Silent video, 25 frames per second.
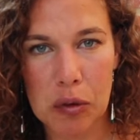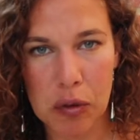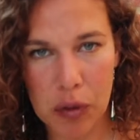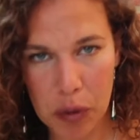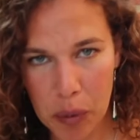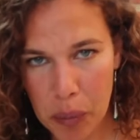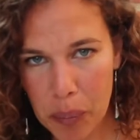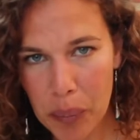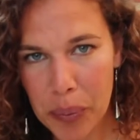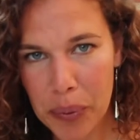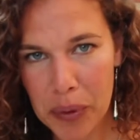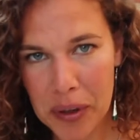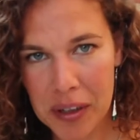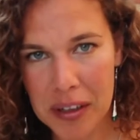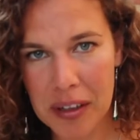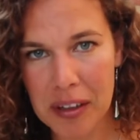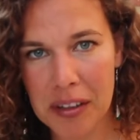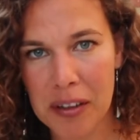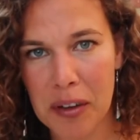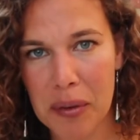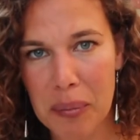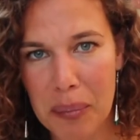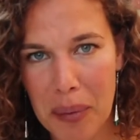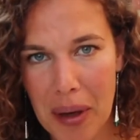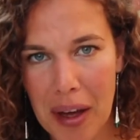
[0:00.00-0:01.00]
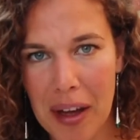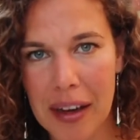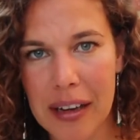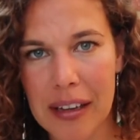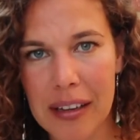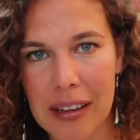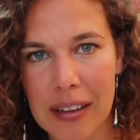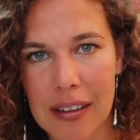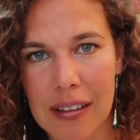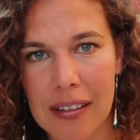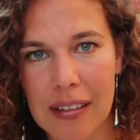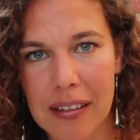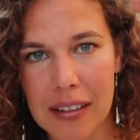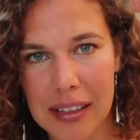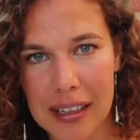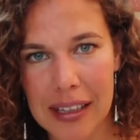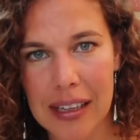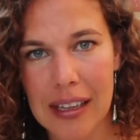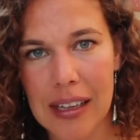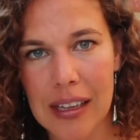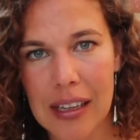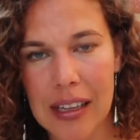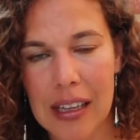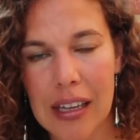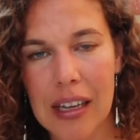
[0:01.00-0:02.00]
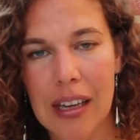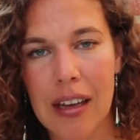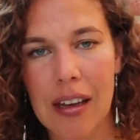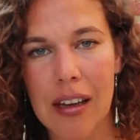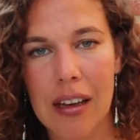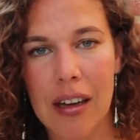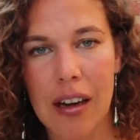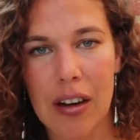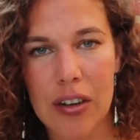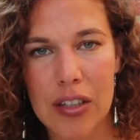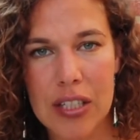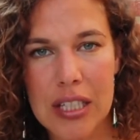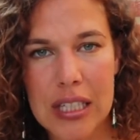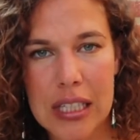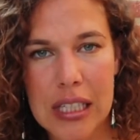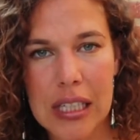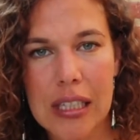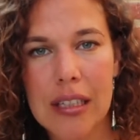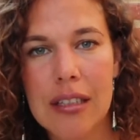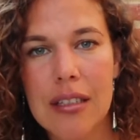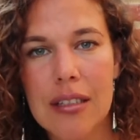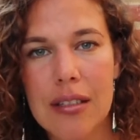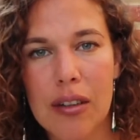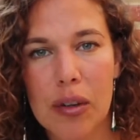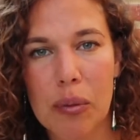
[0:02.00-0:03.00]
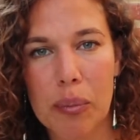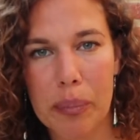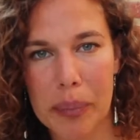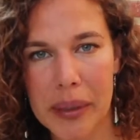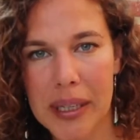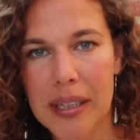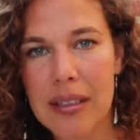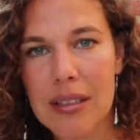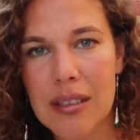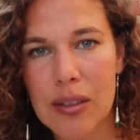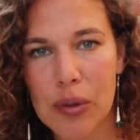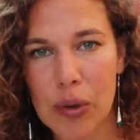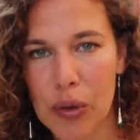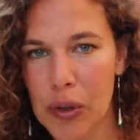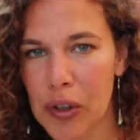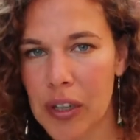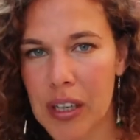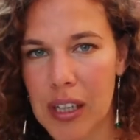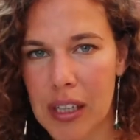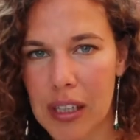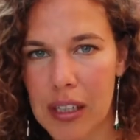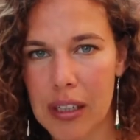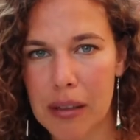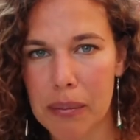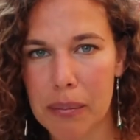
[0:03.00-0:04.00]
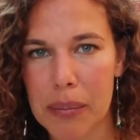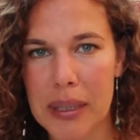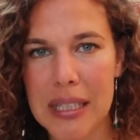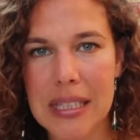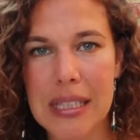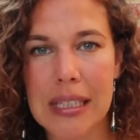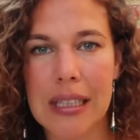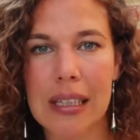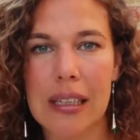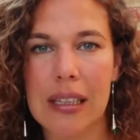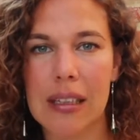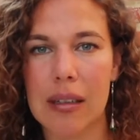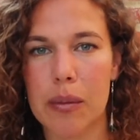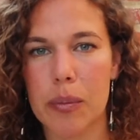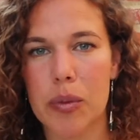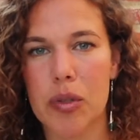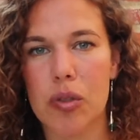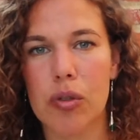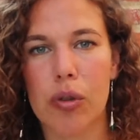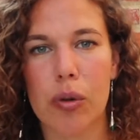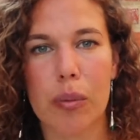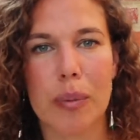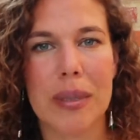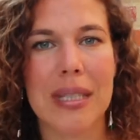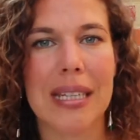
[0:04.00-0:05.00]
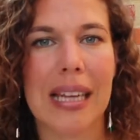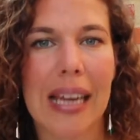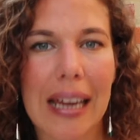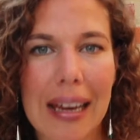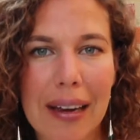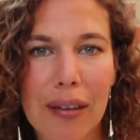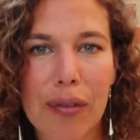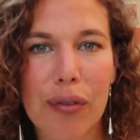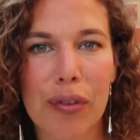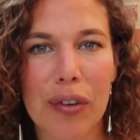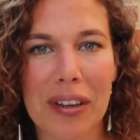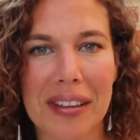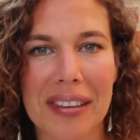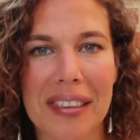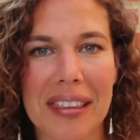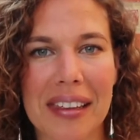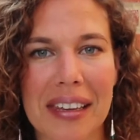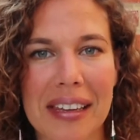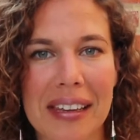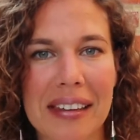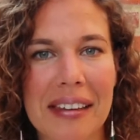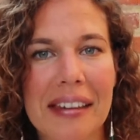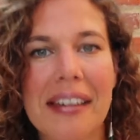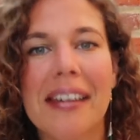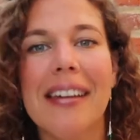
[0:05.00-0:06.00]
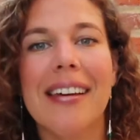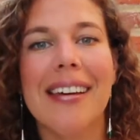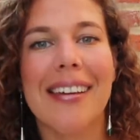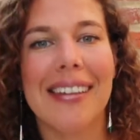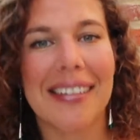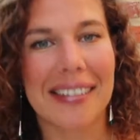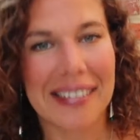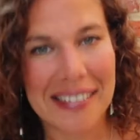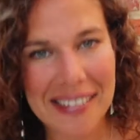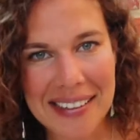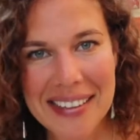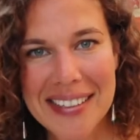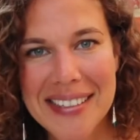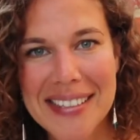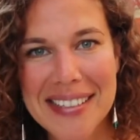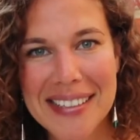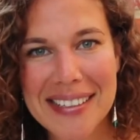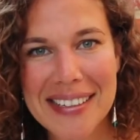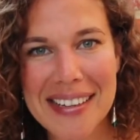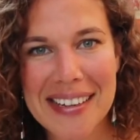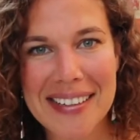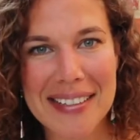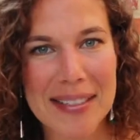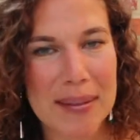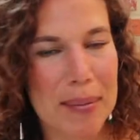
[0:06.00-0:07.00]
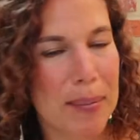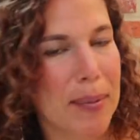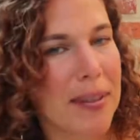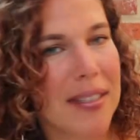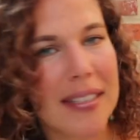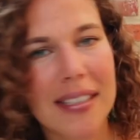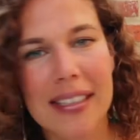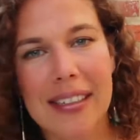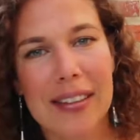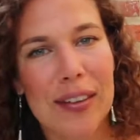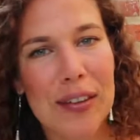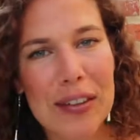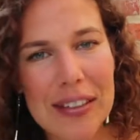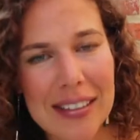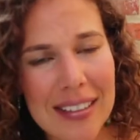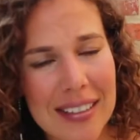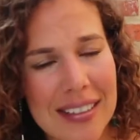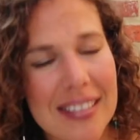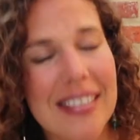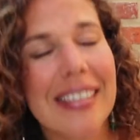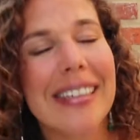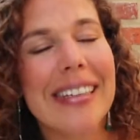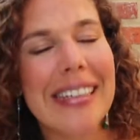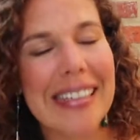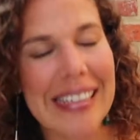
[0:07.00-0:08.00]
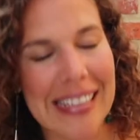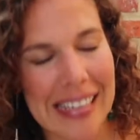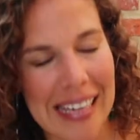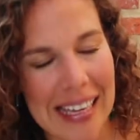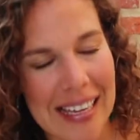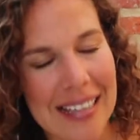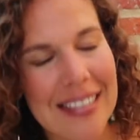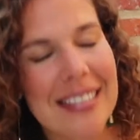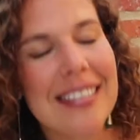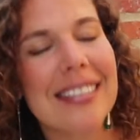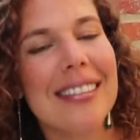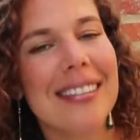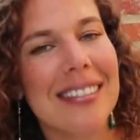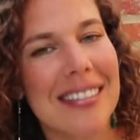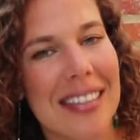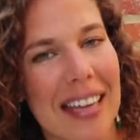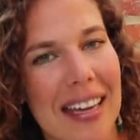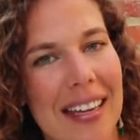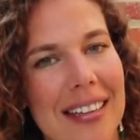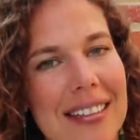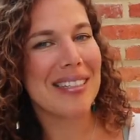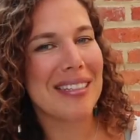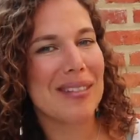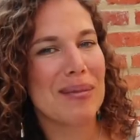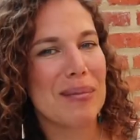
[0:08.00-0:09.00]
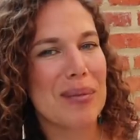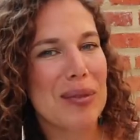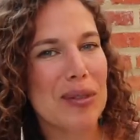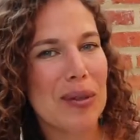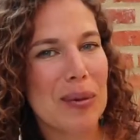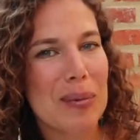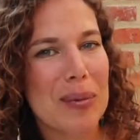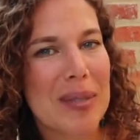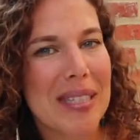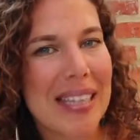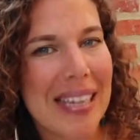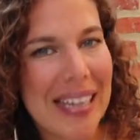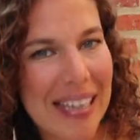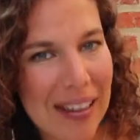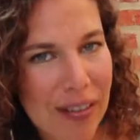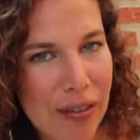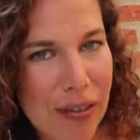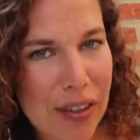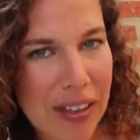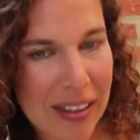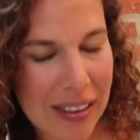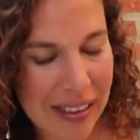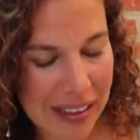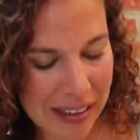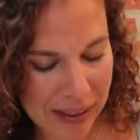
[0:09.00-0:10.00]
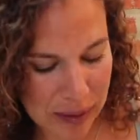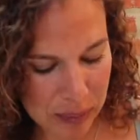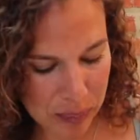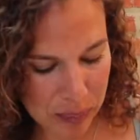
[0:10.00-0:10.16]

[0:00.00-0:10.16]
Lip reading: don't put it on your body, okay? Our skin is our biggest organ. It basically absorbs everything. Yes, it does. People say, no, it doesn't. Yes, it does. It absorbs everything you